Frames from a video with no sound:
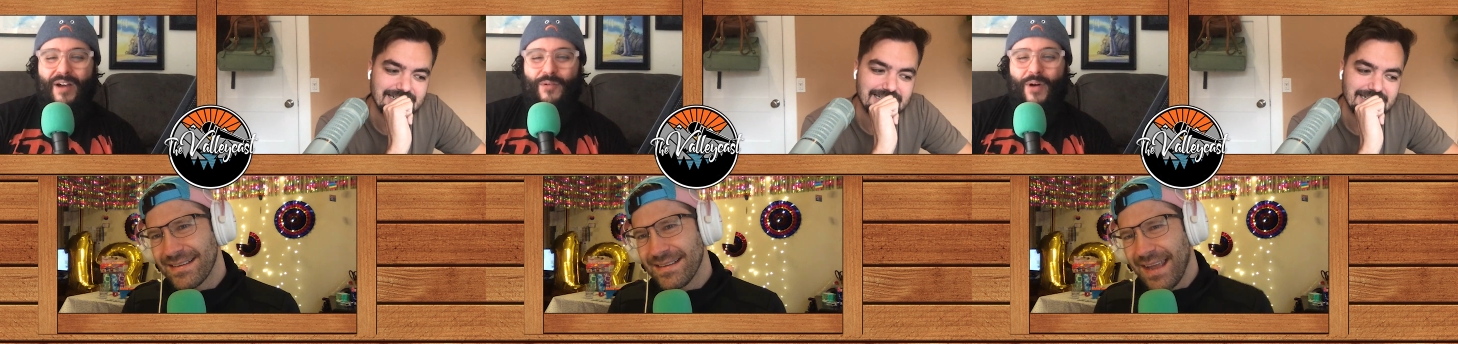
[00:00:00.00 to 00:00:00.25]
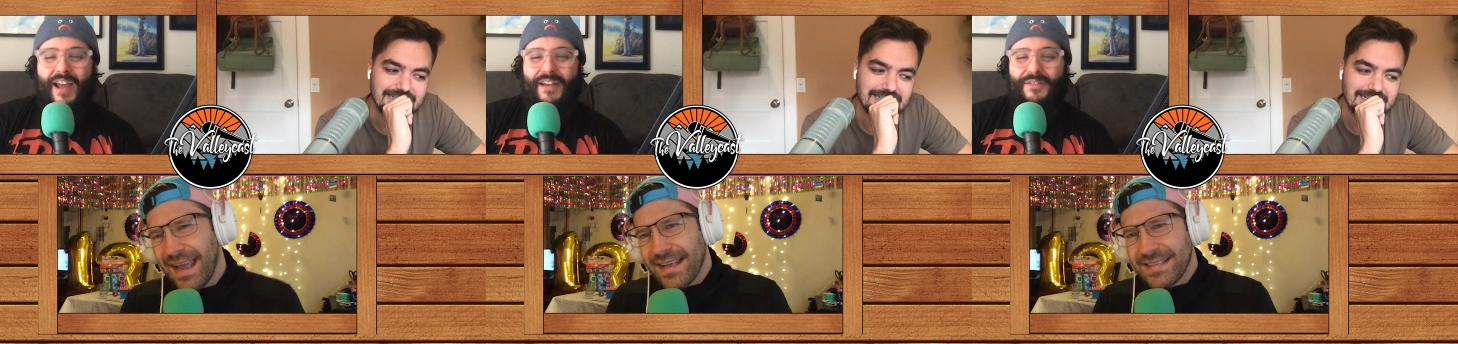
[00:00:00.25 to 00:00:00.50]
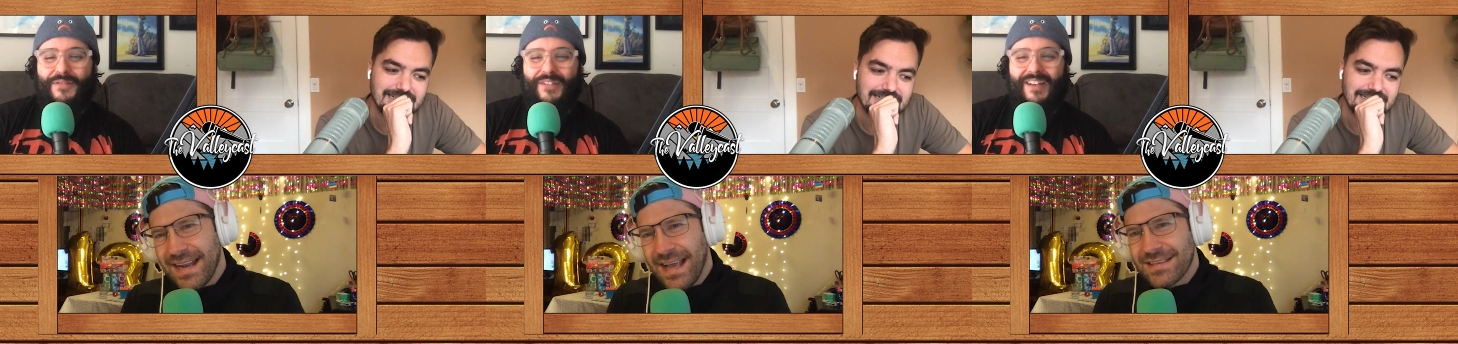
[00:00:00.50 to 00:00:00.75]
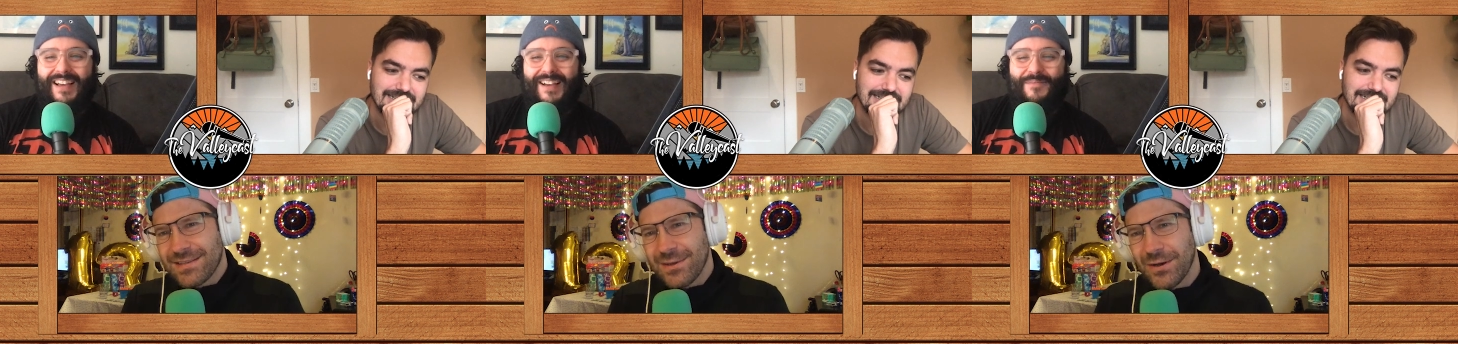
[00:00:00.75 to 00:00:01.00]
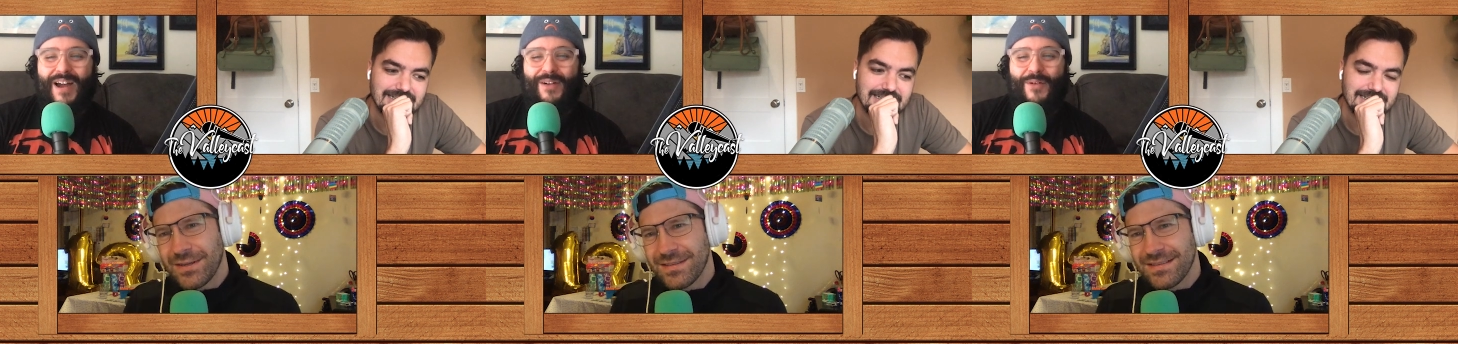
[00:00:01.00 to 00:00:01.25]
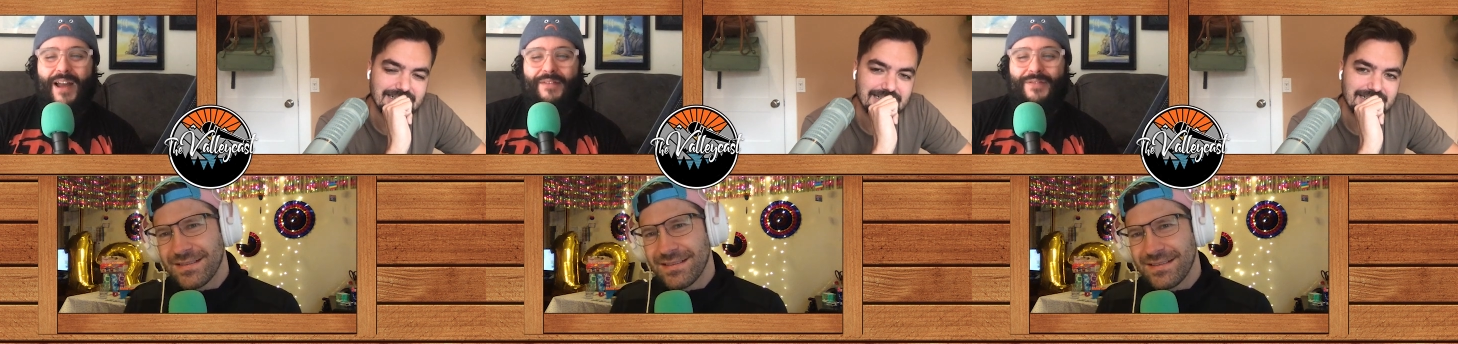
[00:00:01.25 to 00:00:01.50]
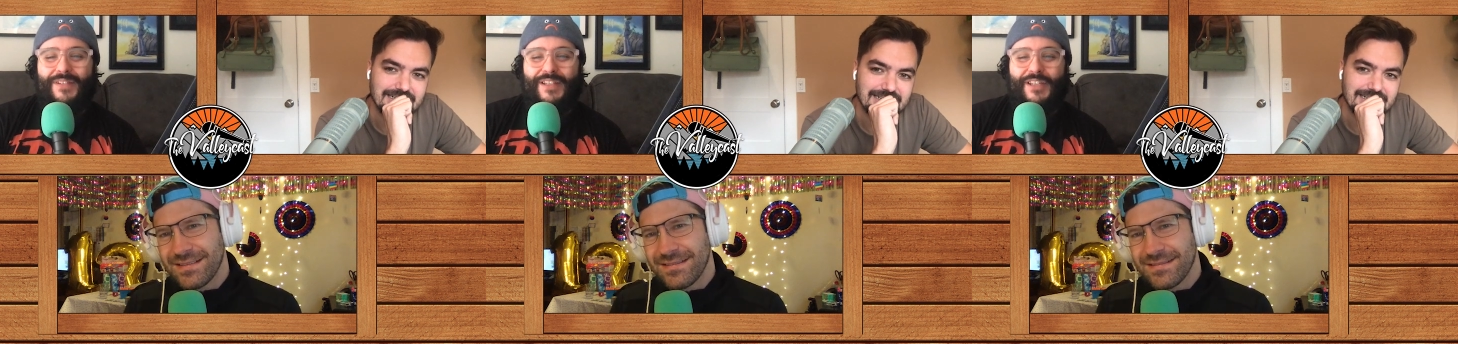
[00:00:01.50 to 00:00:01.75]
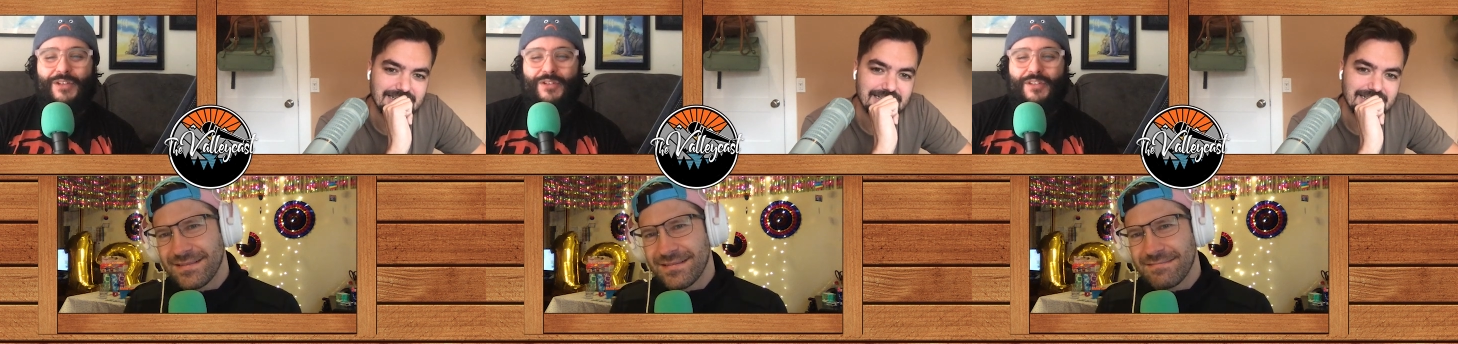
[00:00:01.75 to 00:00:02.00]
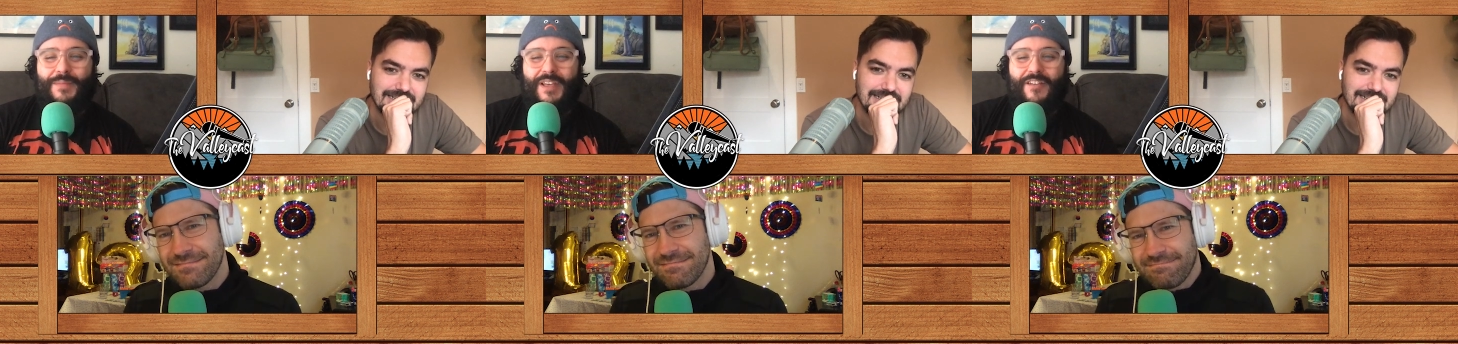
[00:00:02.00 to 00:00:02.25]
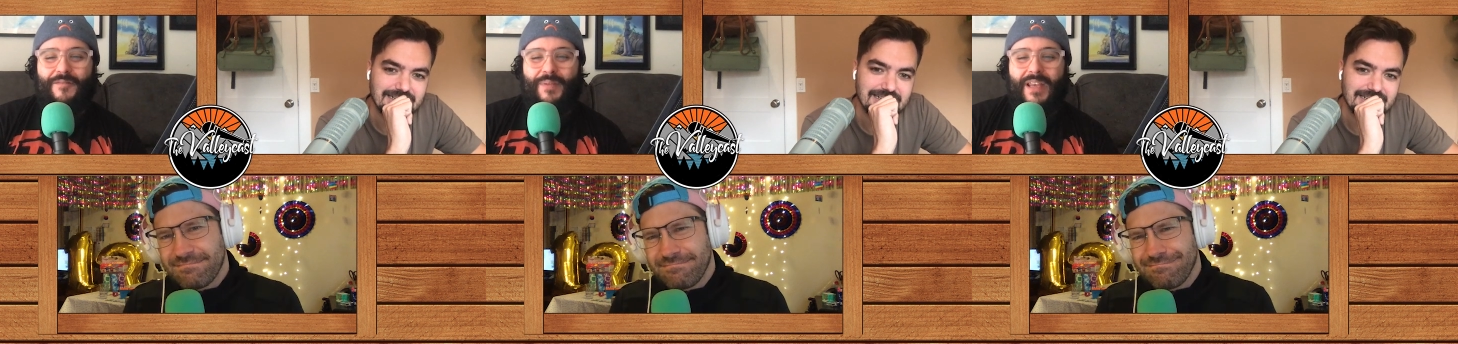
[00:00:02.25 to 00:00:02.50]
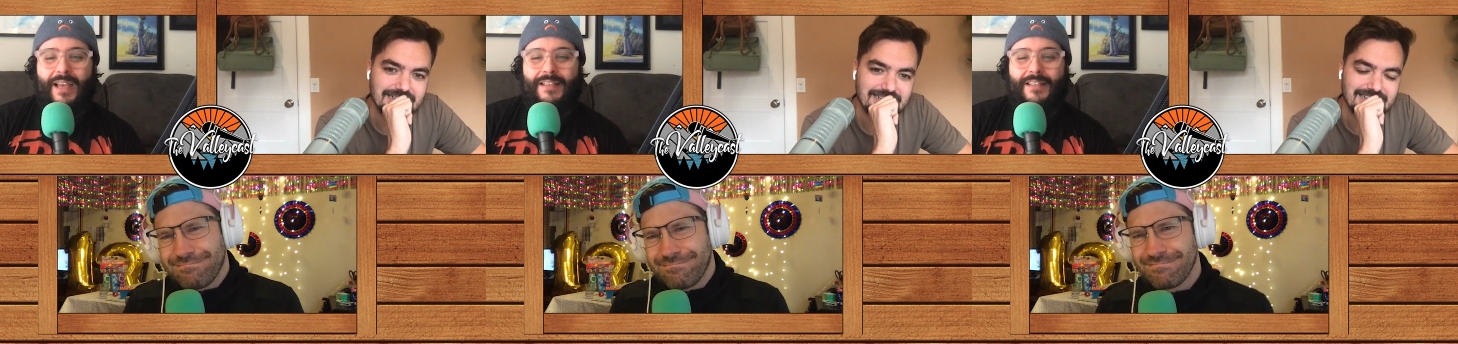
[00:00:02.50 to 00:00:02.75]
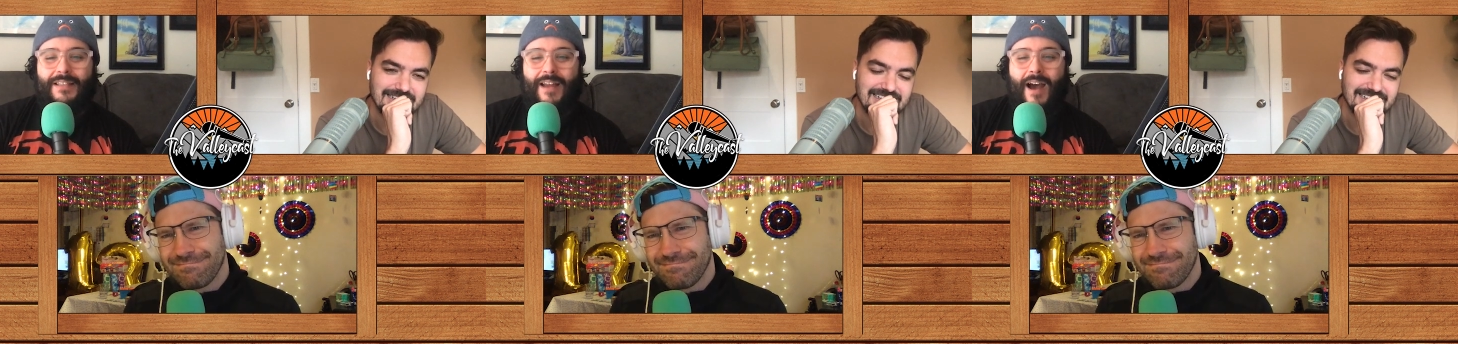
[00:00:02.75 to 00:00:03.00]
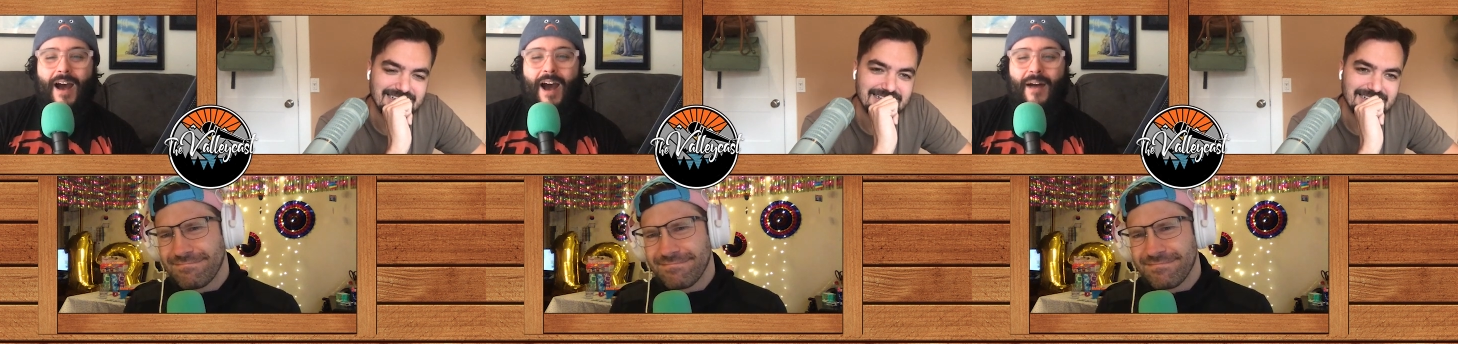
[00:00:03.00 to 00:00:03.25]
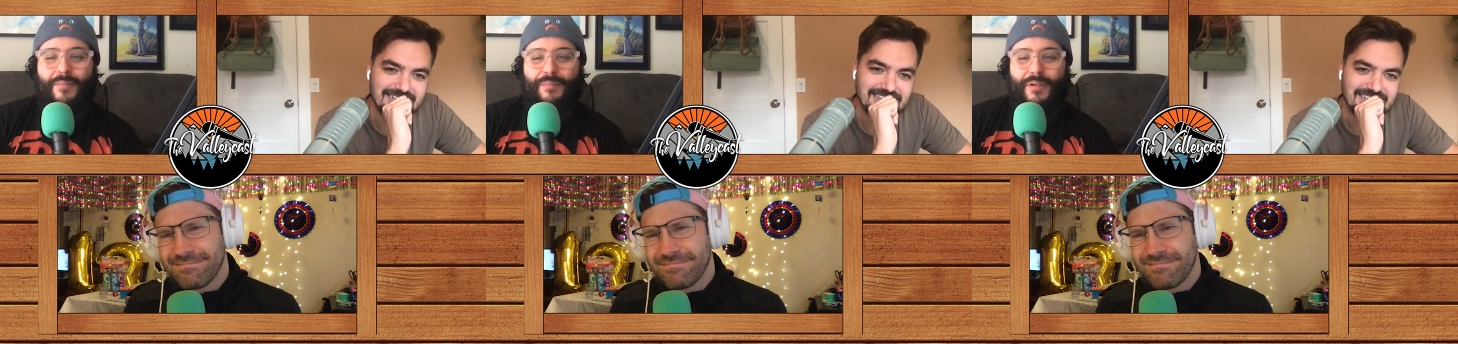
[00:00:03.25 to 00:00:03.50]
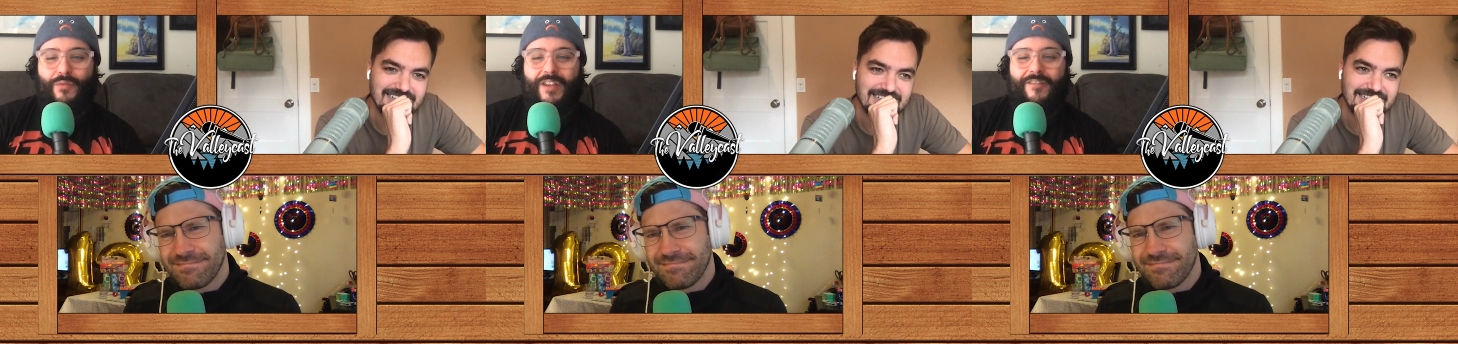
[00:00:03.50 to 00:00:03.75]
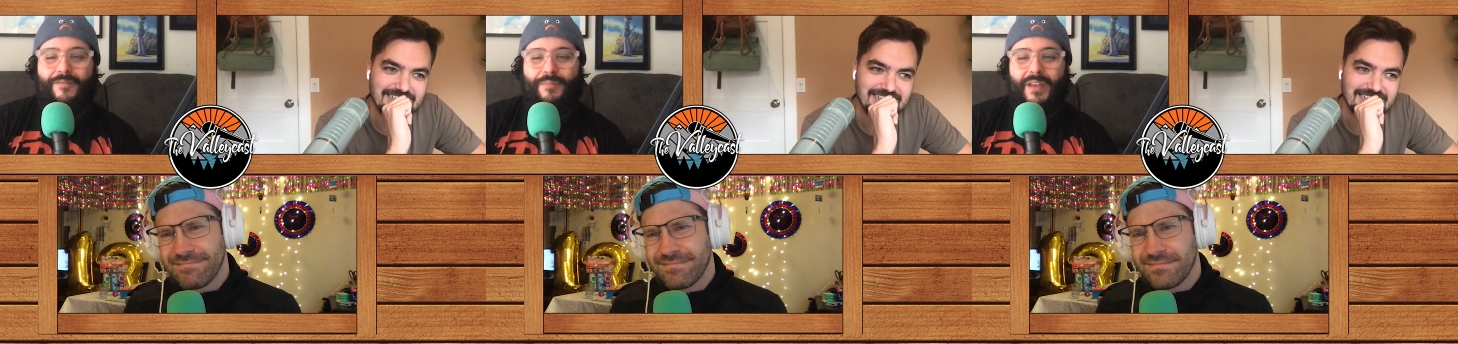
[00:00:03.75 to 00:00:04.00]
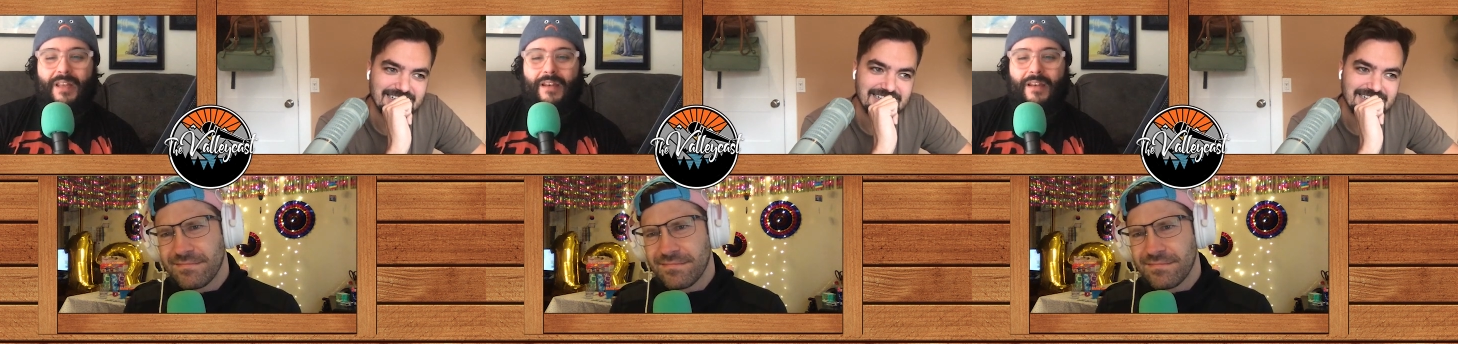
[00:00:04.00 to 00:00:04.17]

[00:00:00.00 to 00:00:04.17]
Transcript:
Speaker 1: My wife has accused me of being a snob, but we've